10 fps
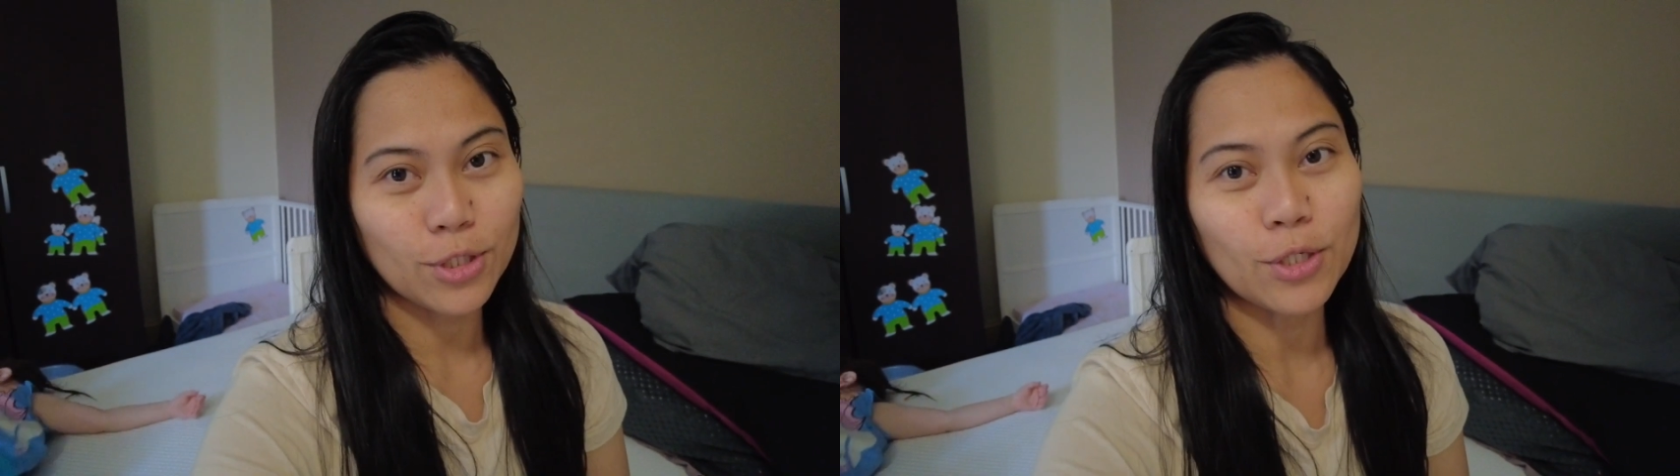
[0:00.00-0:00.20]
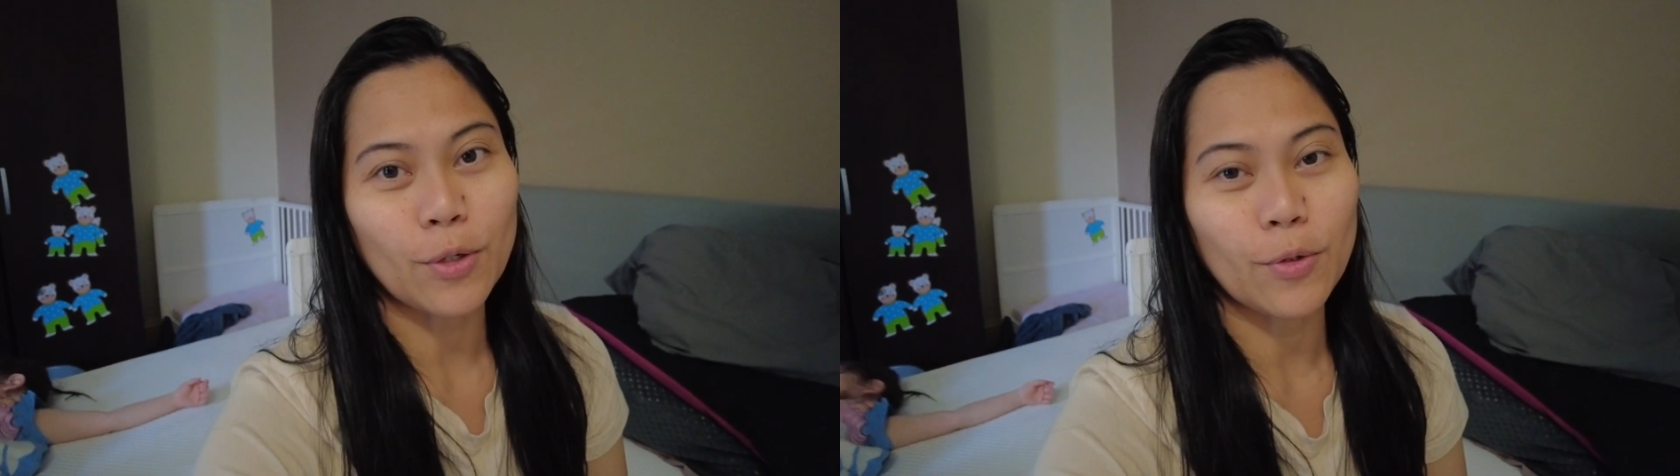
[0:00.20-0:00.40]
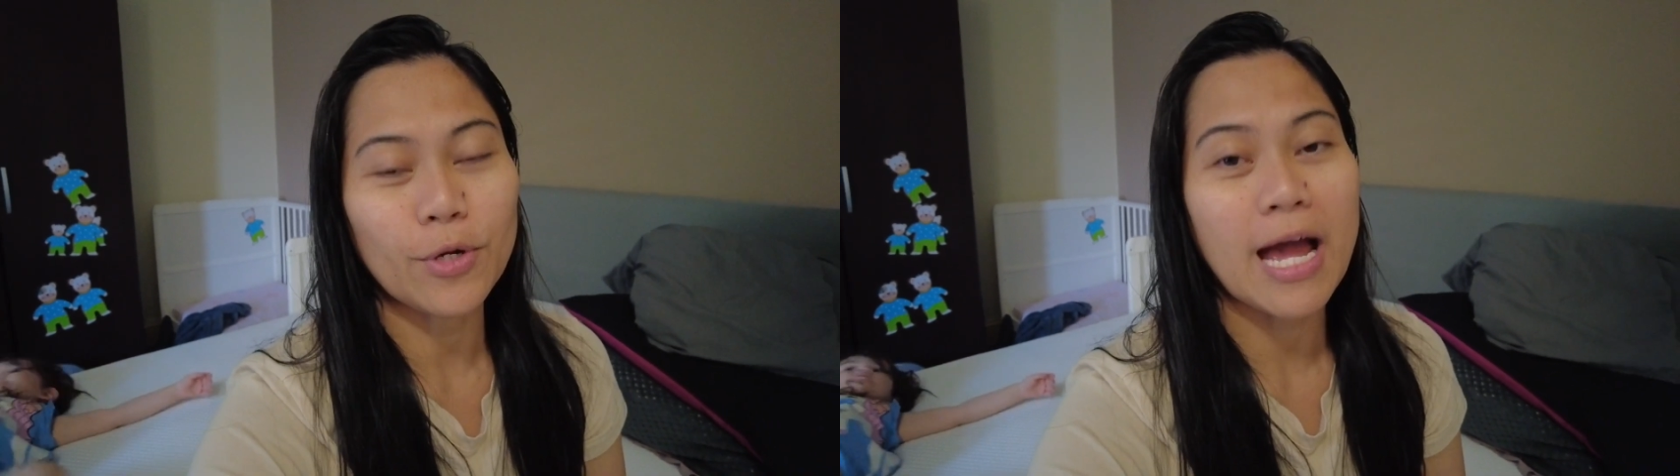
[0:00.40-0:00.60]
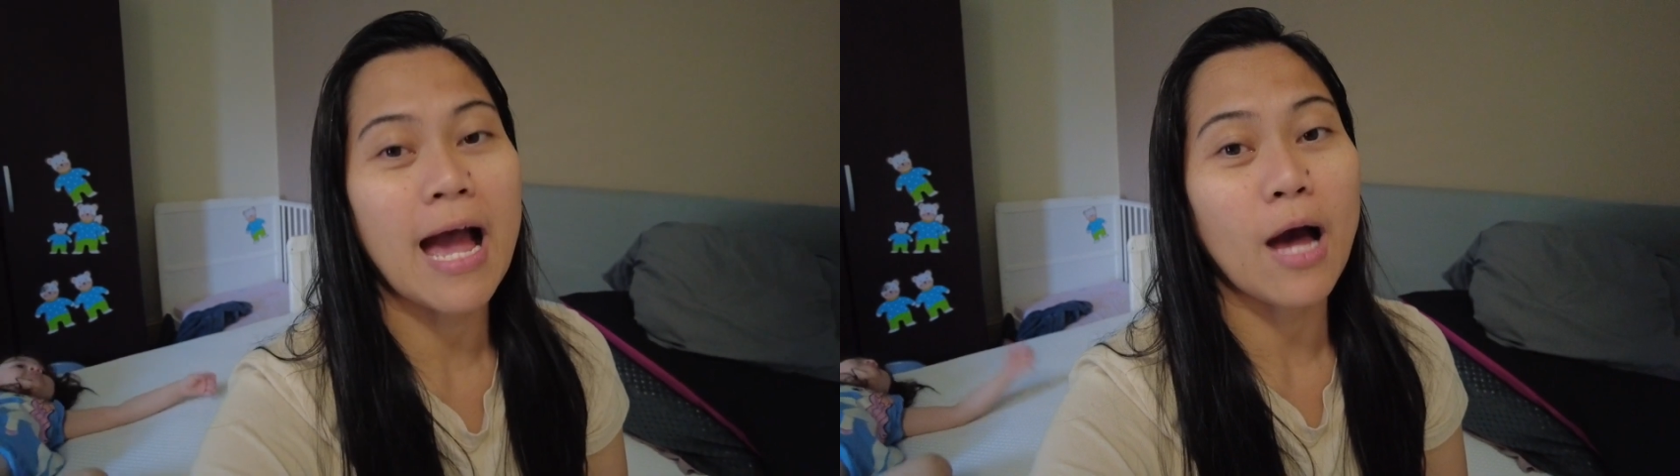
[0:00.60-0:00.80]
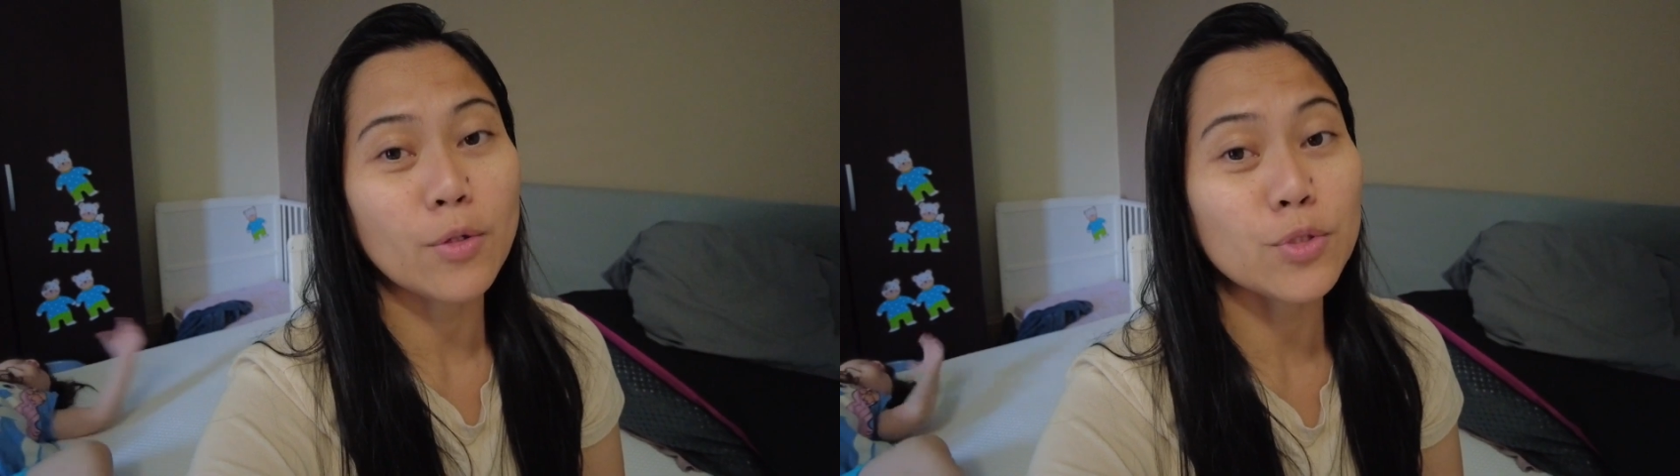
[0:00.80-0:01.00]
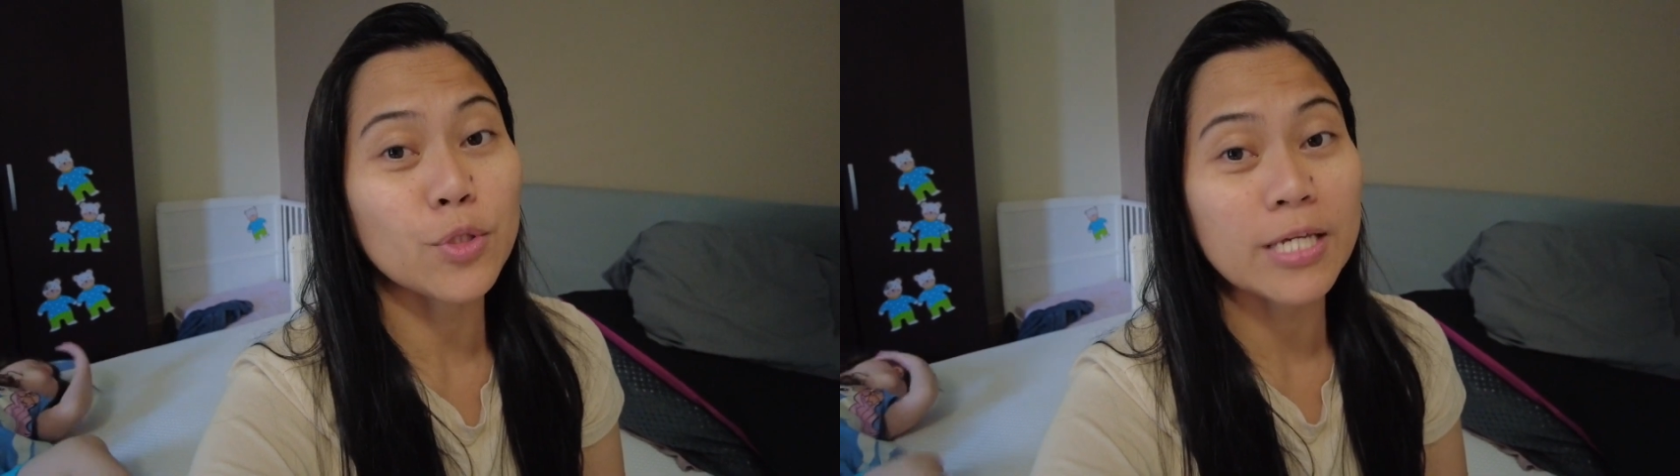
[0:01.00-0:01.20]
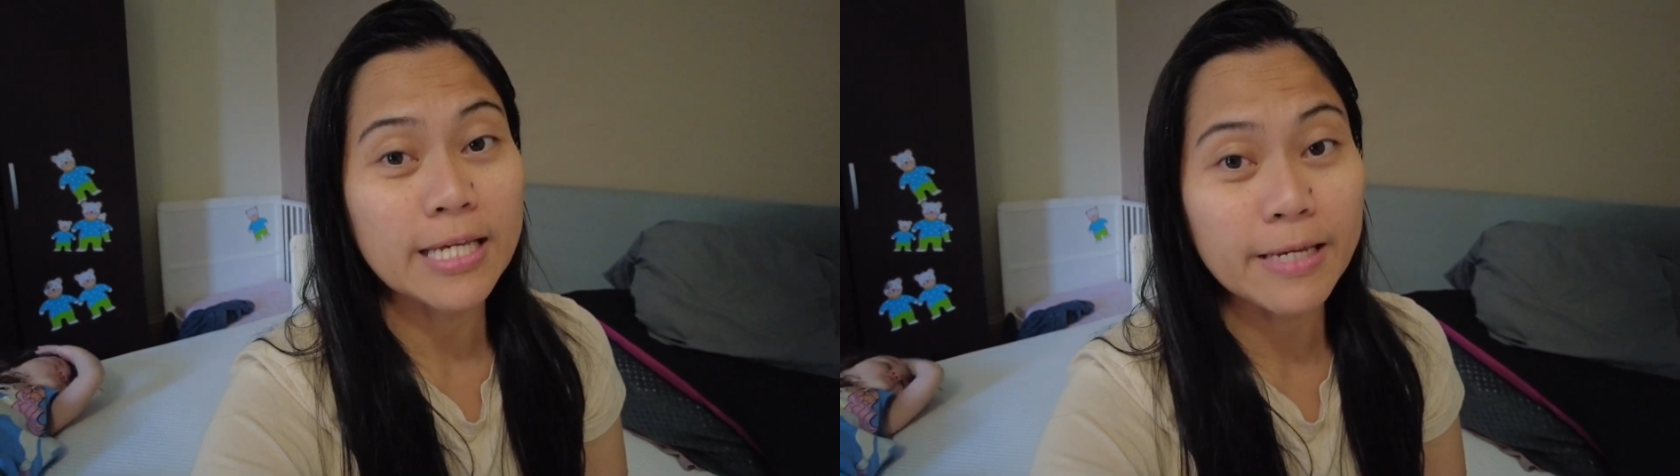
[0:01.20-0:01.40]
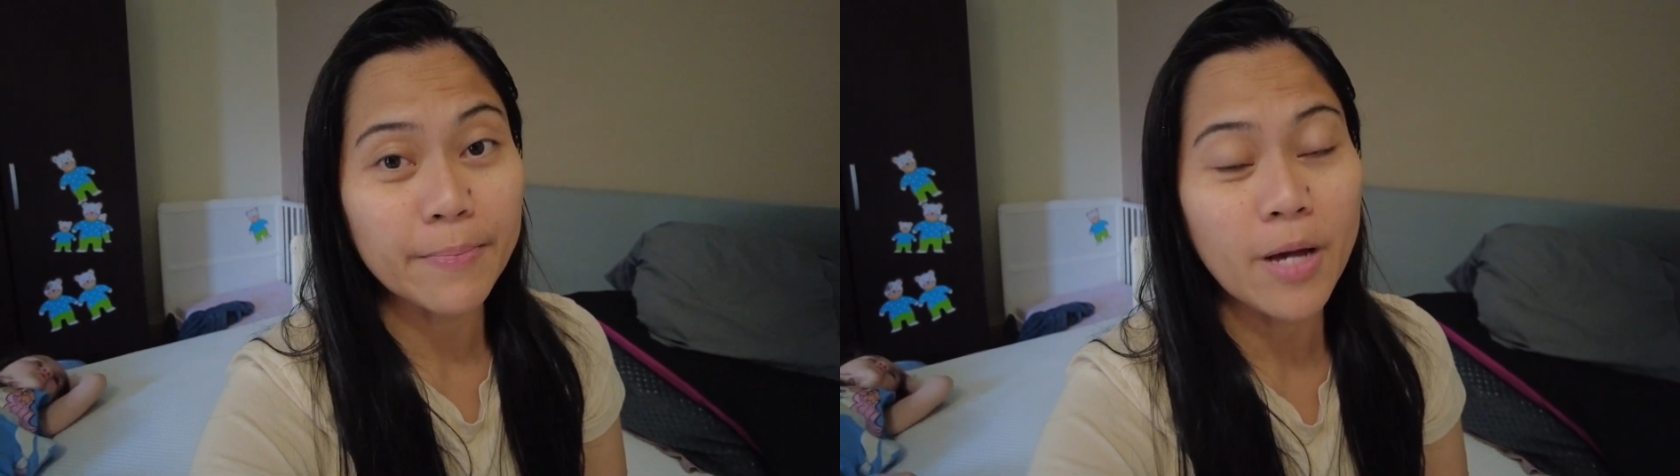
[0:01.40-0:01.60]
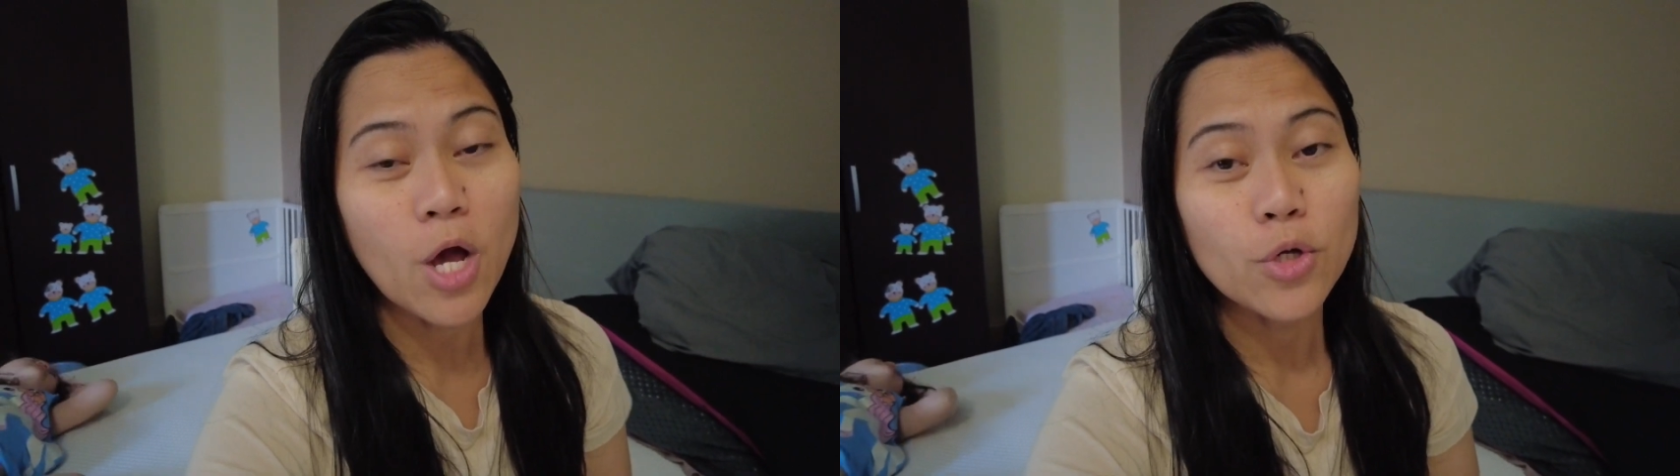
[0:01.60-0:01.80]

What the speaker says: to you on how to keep